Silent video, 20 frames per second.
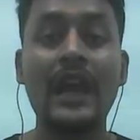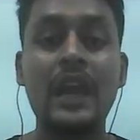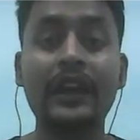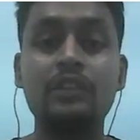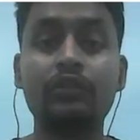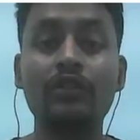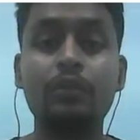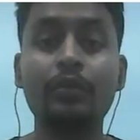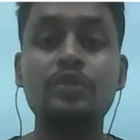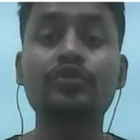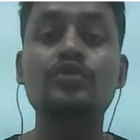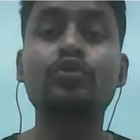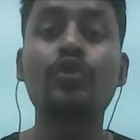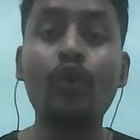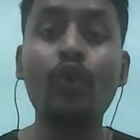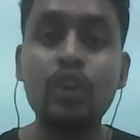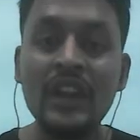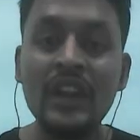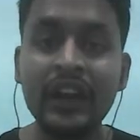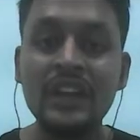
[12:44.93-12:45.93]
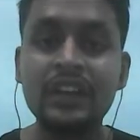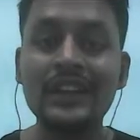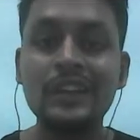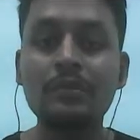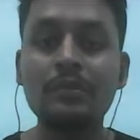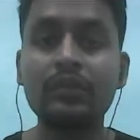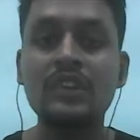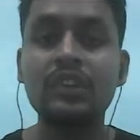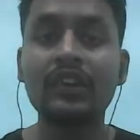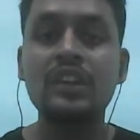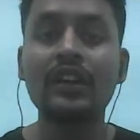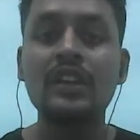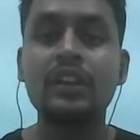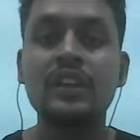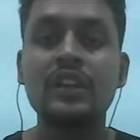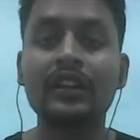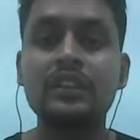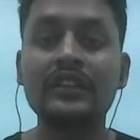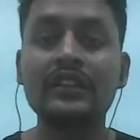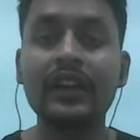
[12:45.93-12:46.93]
And it will be so negative
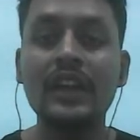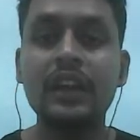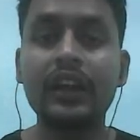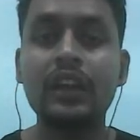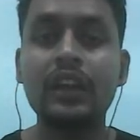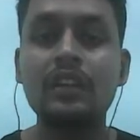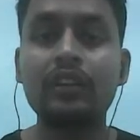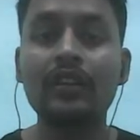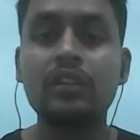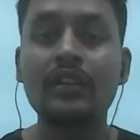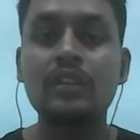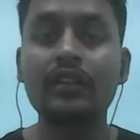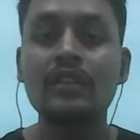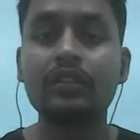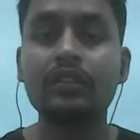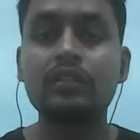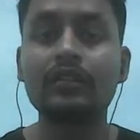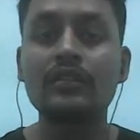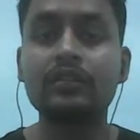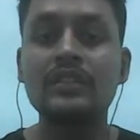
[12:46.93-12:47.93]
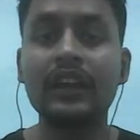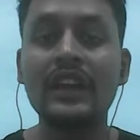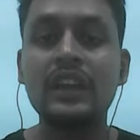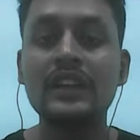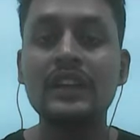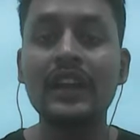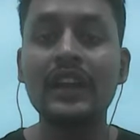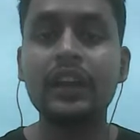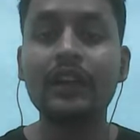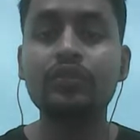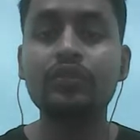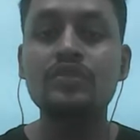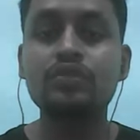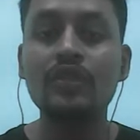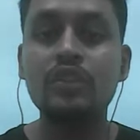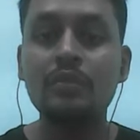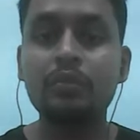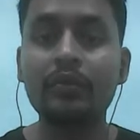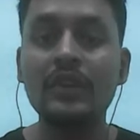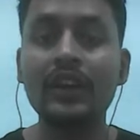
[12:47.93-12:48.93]
that delta H
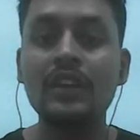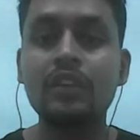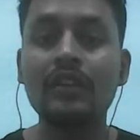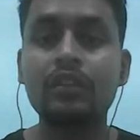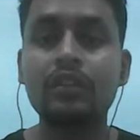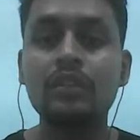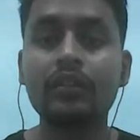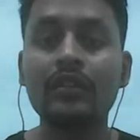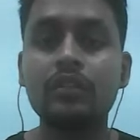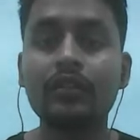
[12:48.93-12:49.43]
will be